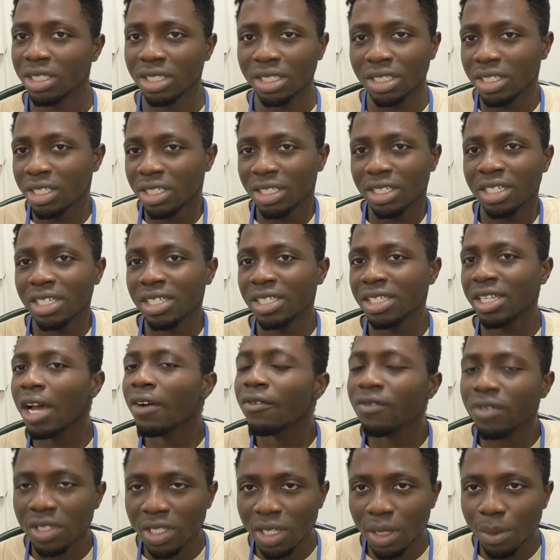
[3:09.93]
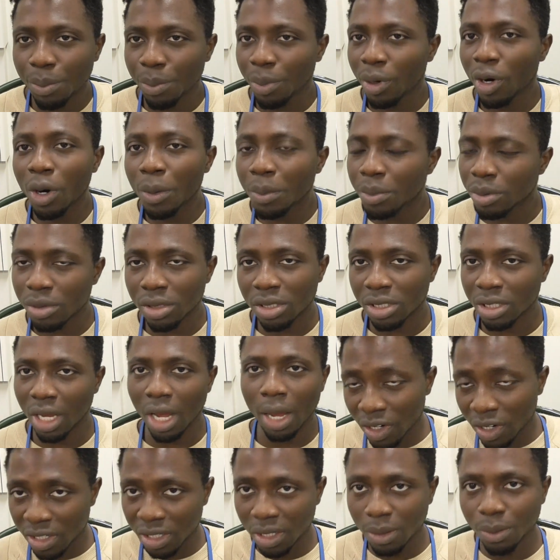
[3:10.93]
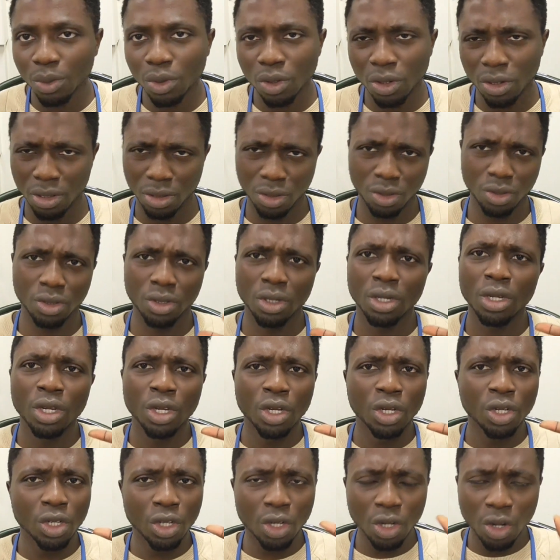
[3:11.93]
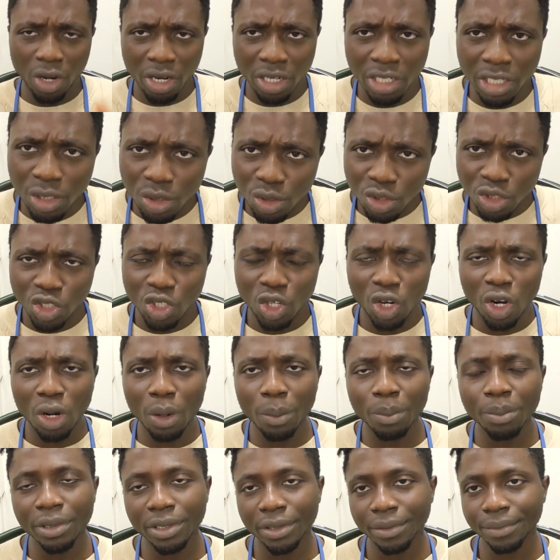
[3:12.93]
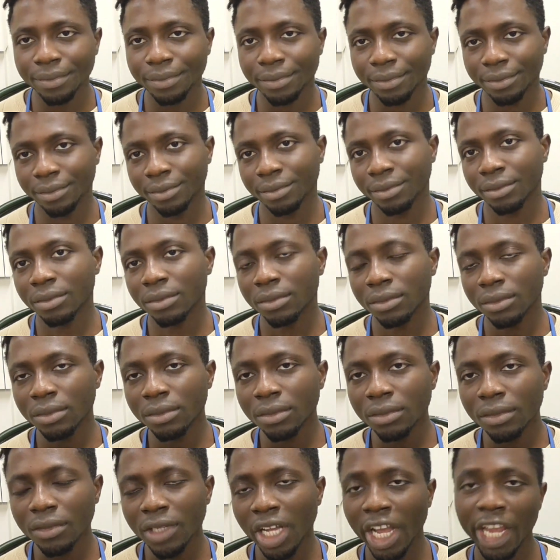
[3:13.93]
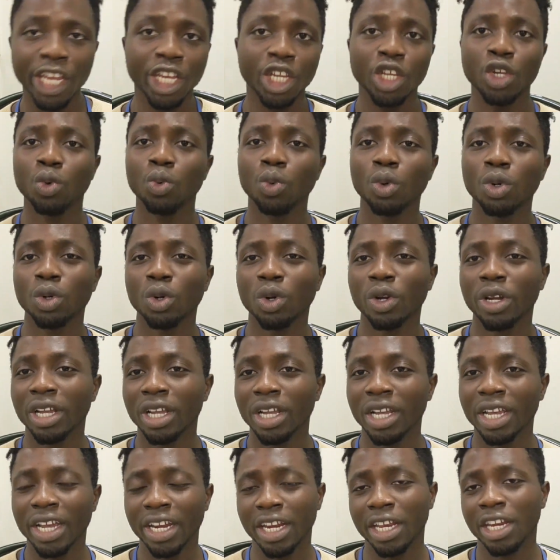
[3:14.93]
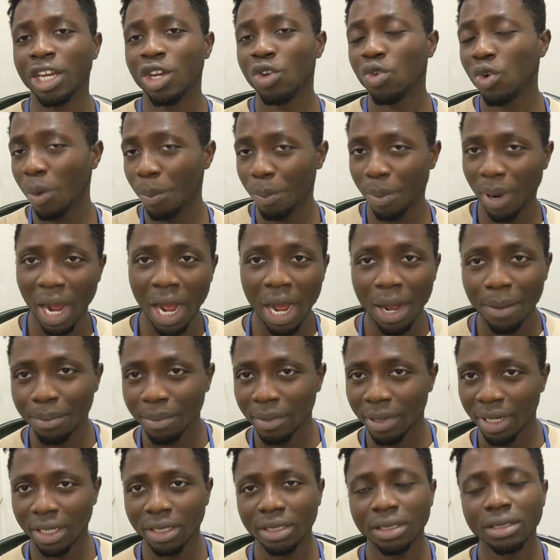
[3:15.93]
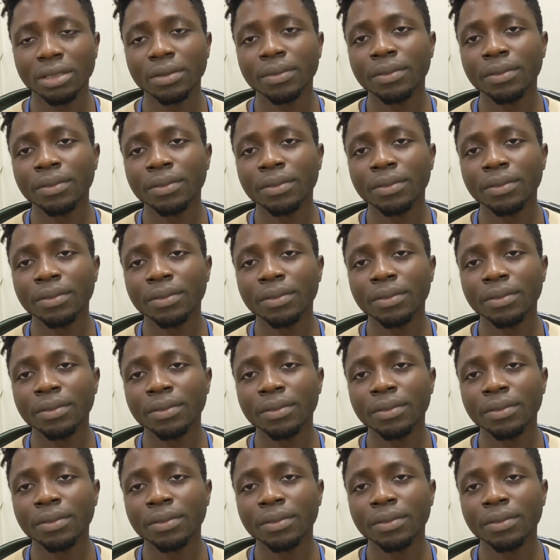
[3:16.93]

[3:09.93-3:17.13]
They serve the same purpose. For example, you got a new job and you want to get a new apartment.